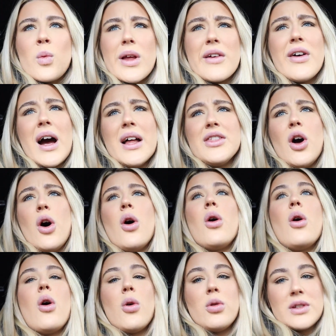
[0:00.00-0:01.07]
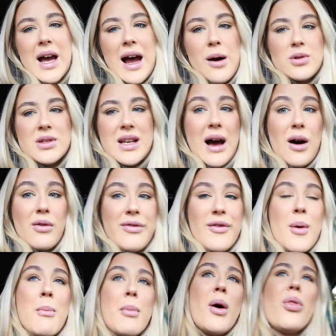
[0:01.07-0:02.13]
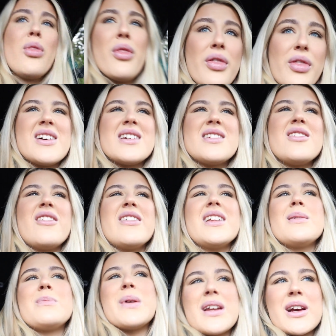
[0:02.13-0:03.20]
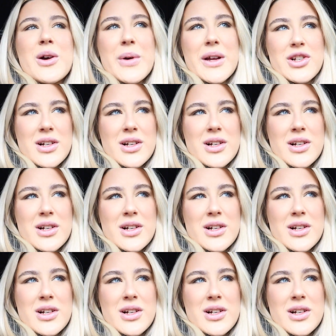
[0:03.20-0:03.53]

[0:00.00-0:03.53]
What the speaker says: We've had the old house now for a month, so it's not really been a quick